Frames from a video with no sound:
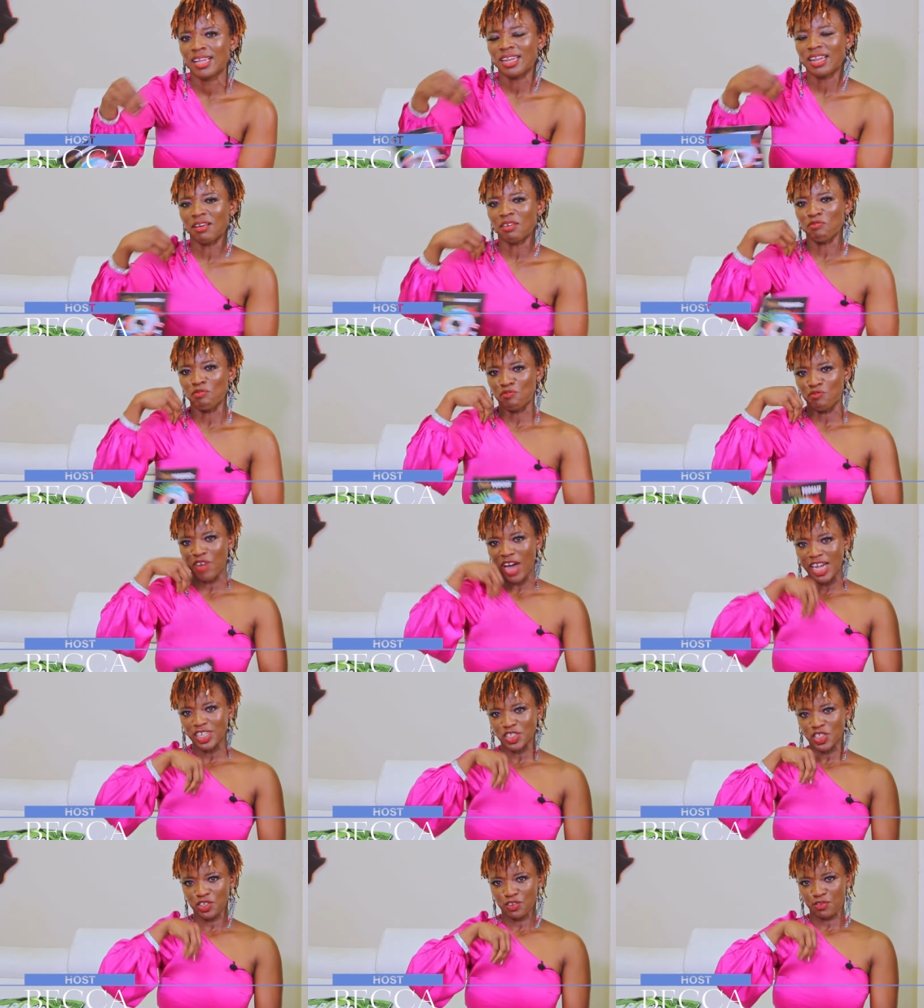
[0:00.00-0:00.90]
The
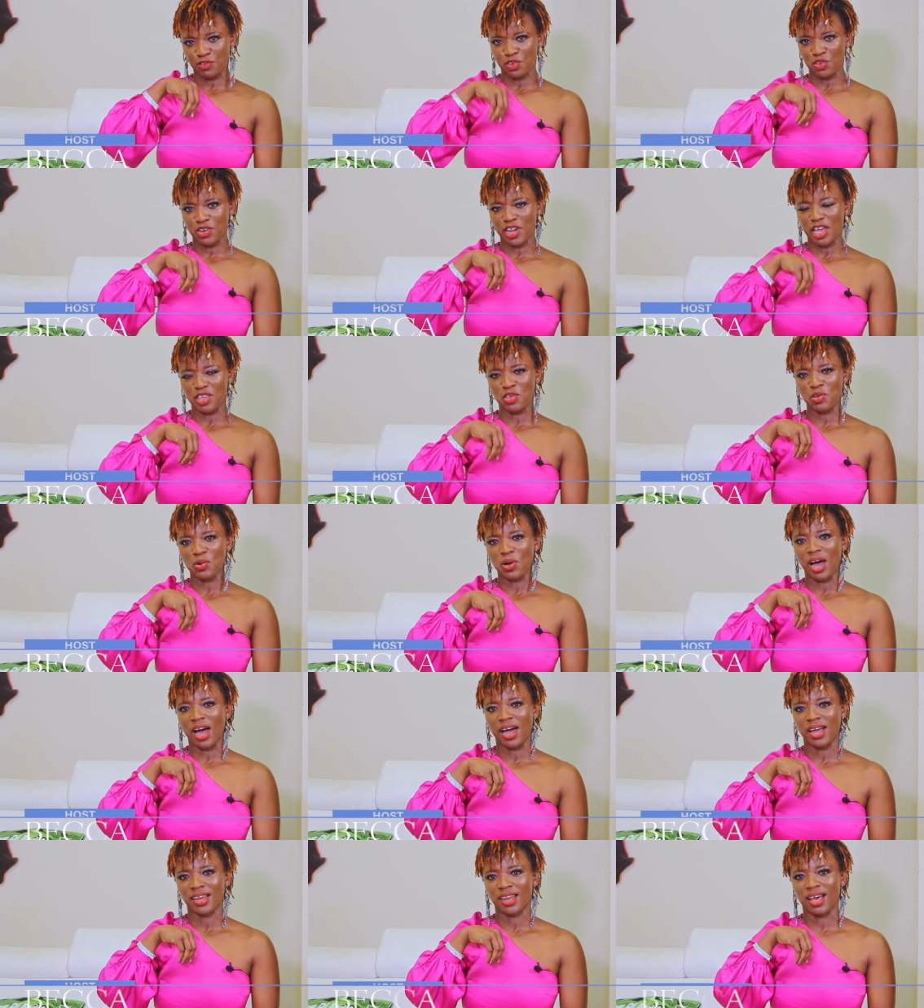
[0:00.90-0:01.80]
version of you that you
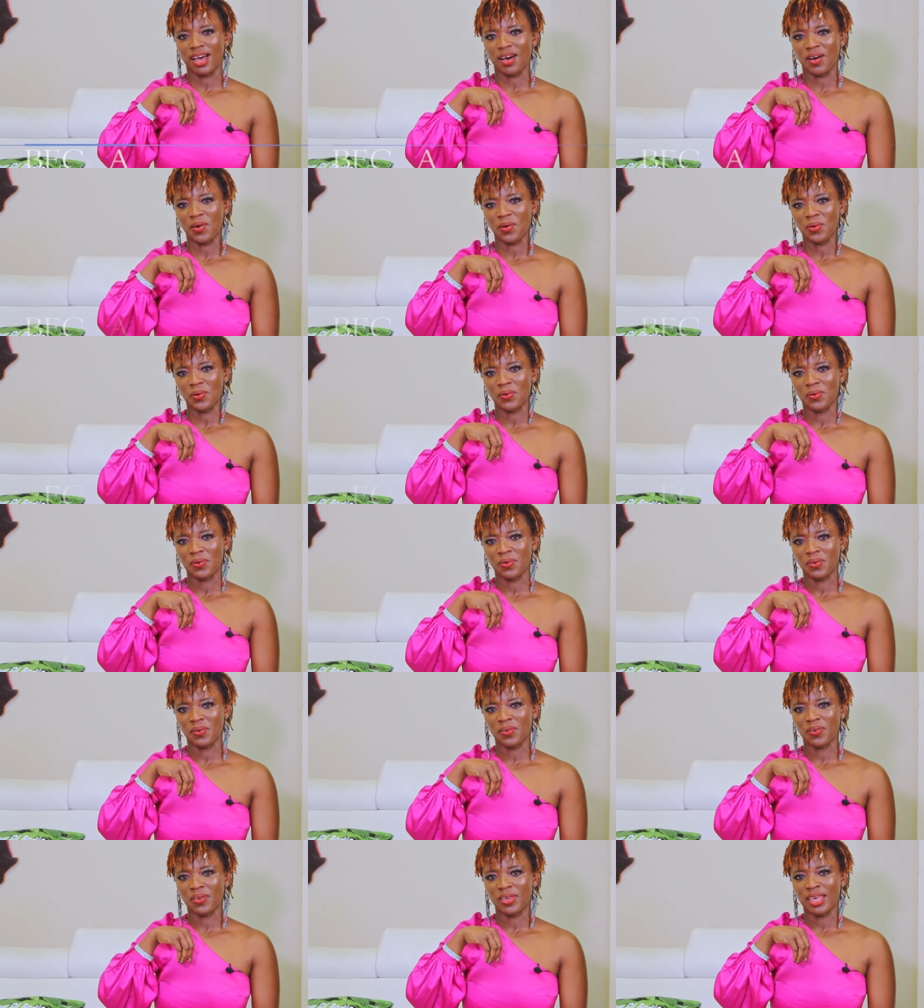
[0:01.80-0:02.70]
are now
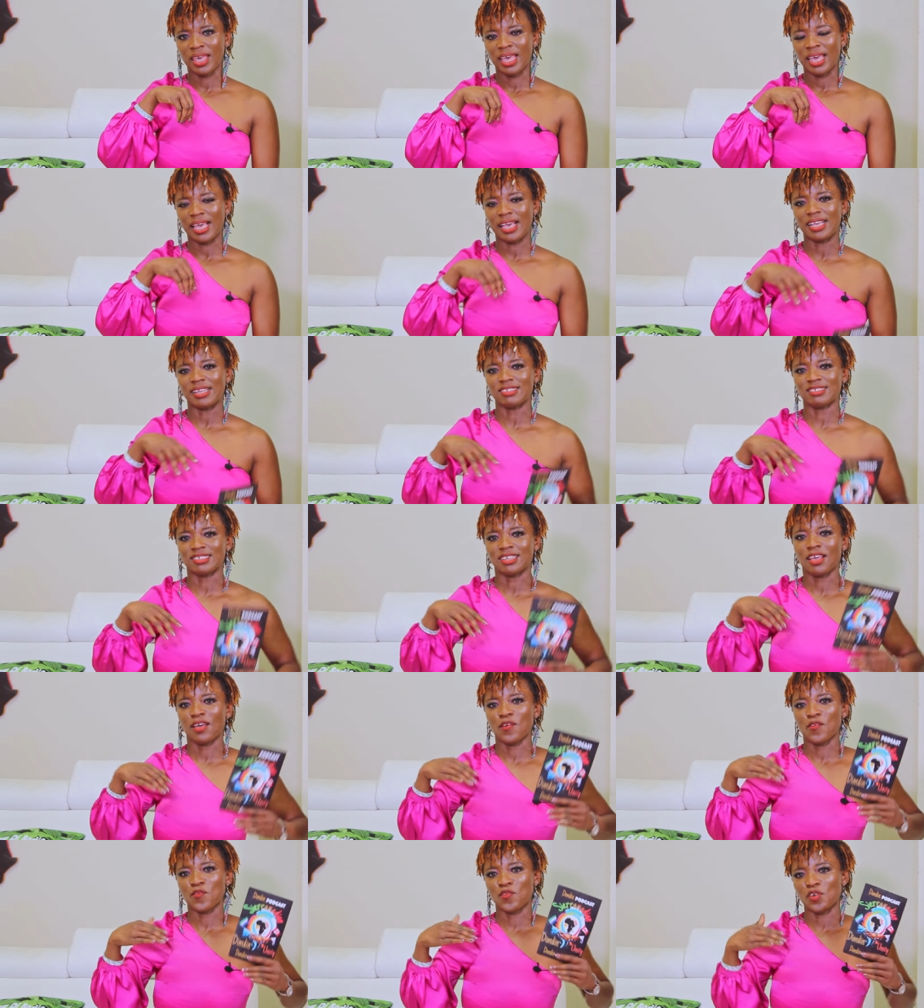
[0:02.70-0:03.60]
is
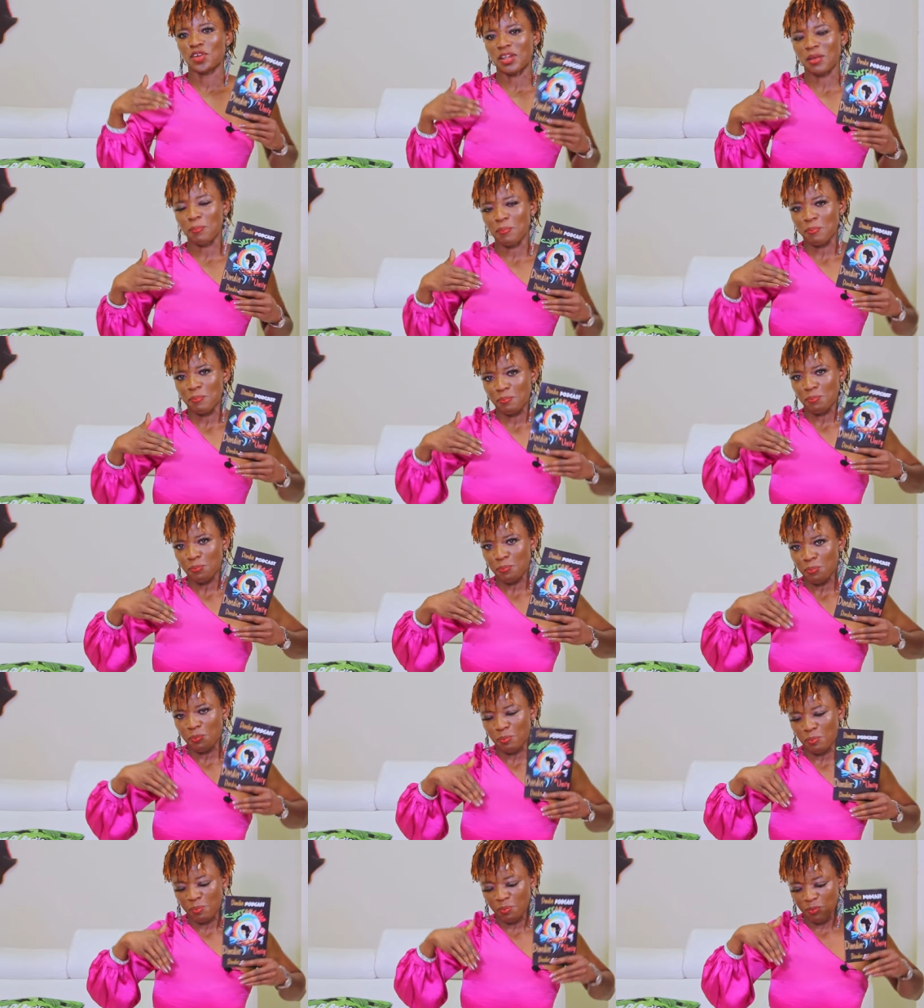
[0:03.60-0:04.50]
for the
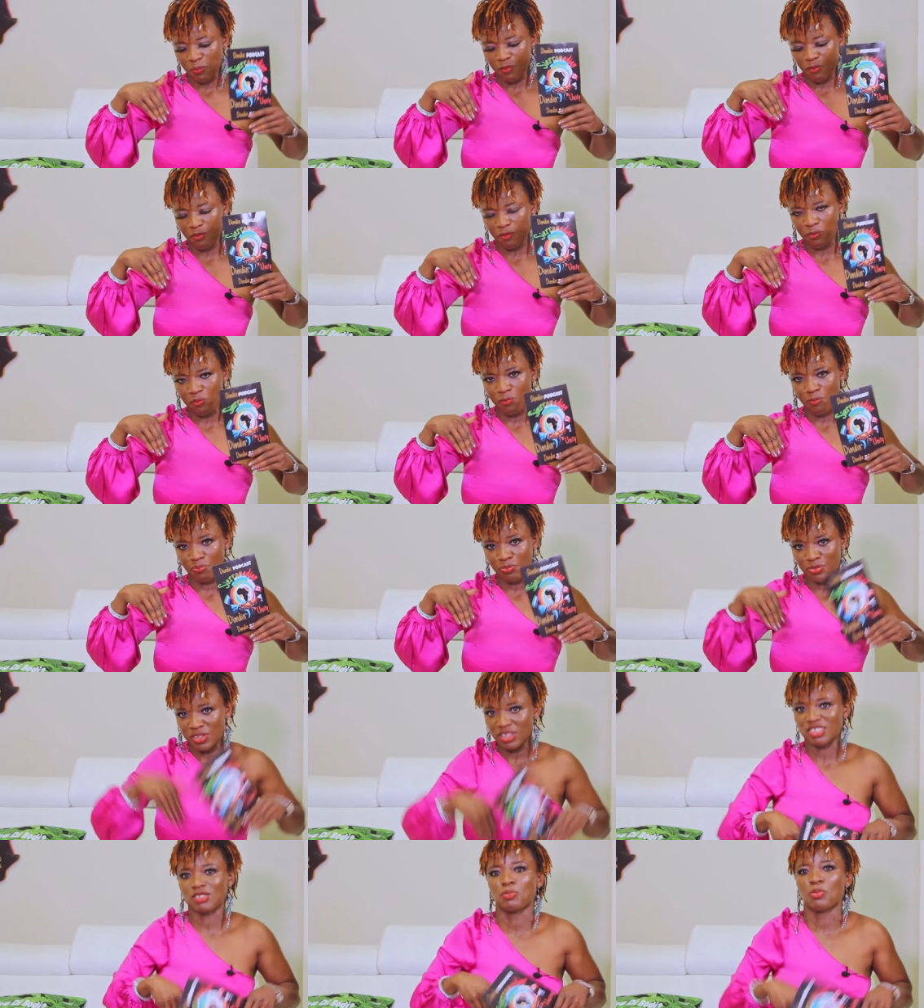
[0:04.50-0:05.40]

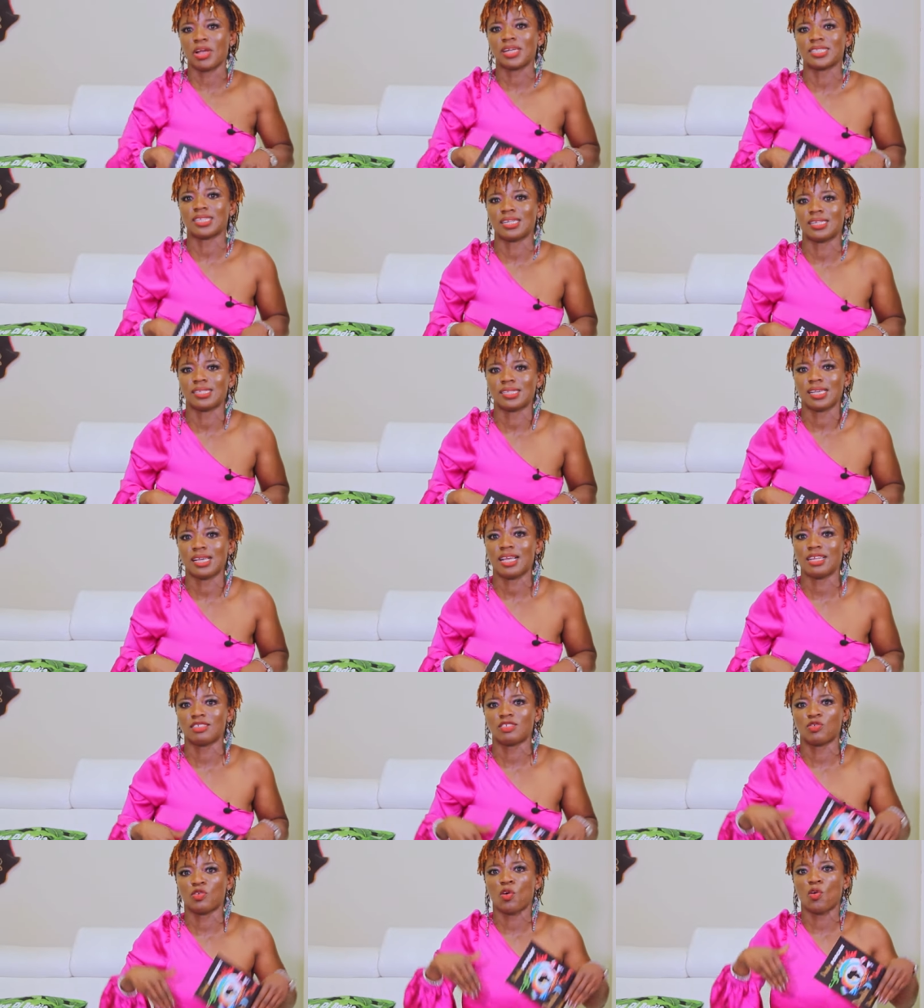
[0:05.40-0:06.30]
this present,
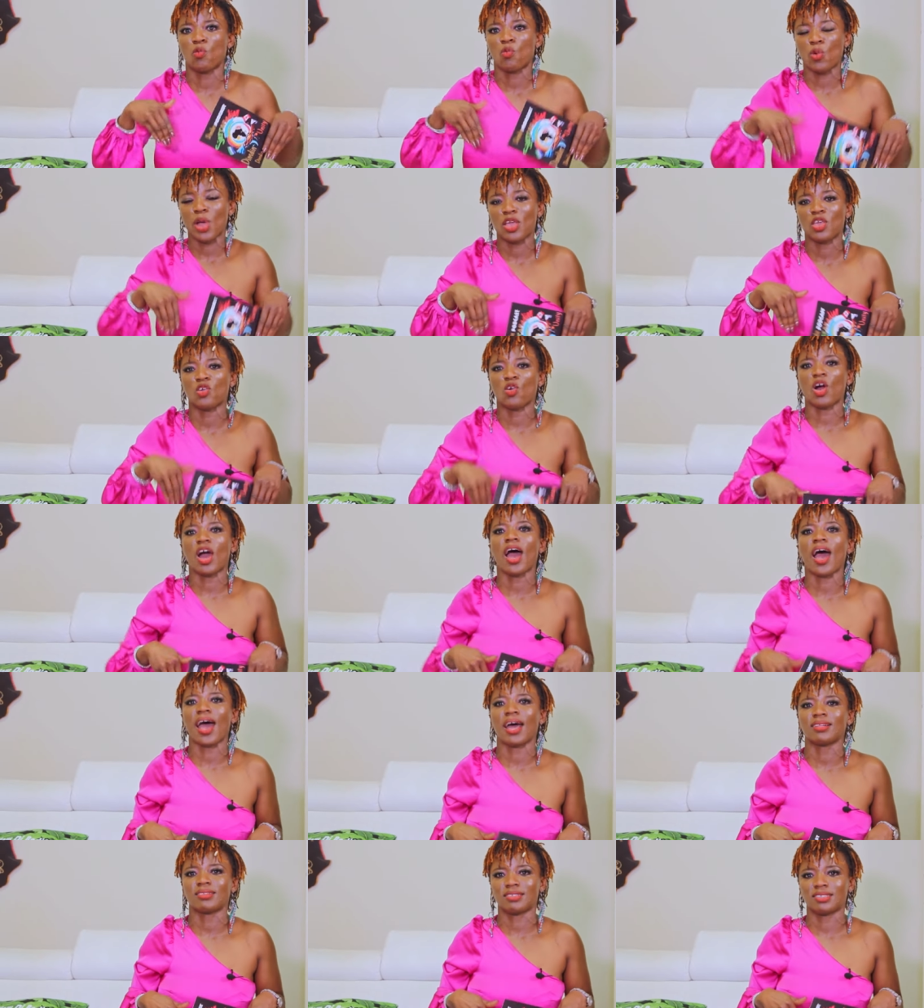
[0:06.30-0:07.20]
is for where you're
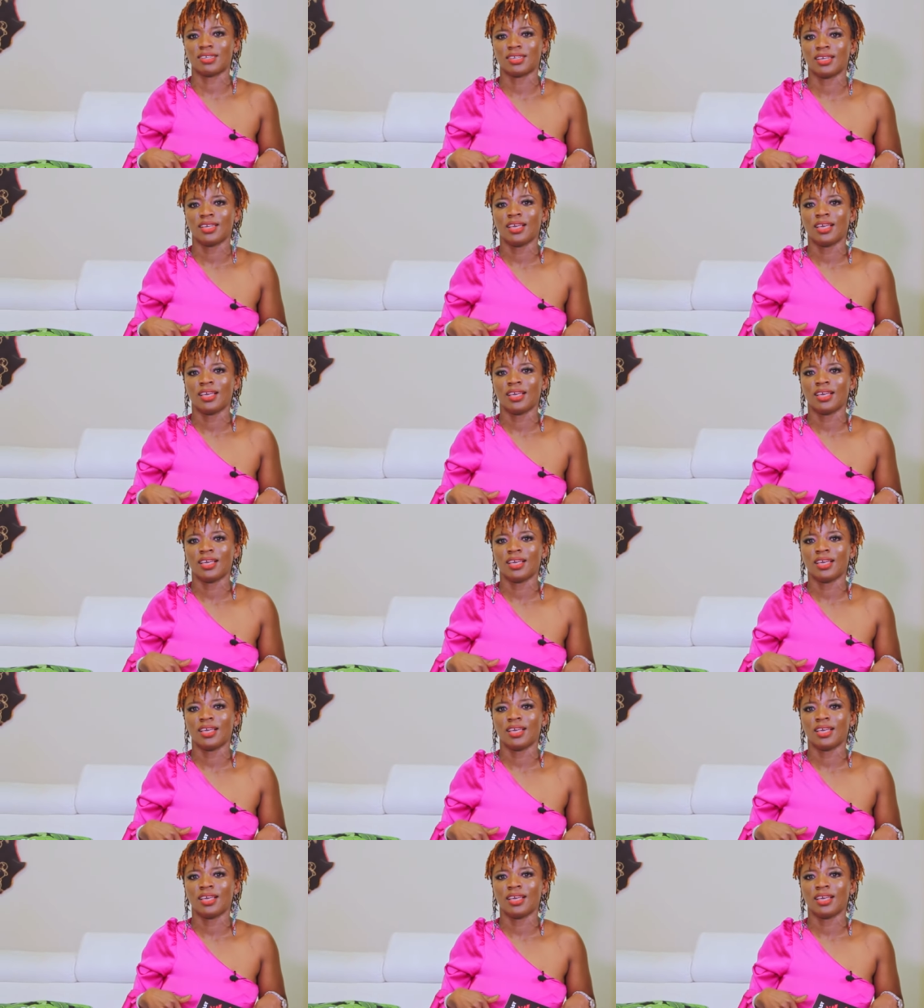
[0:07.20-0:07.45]
at.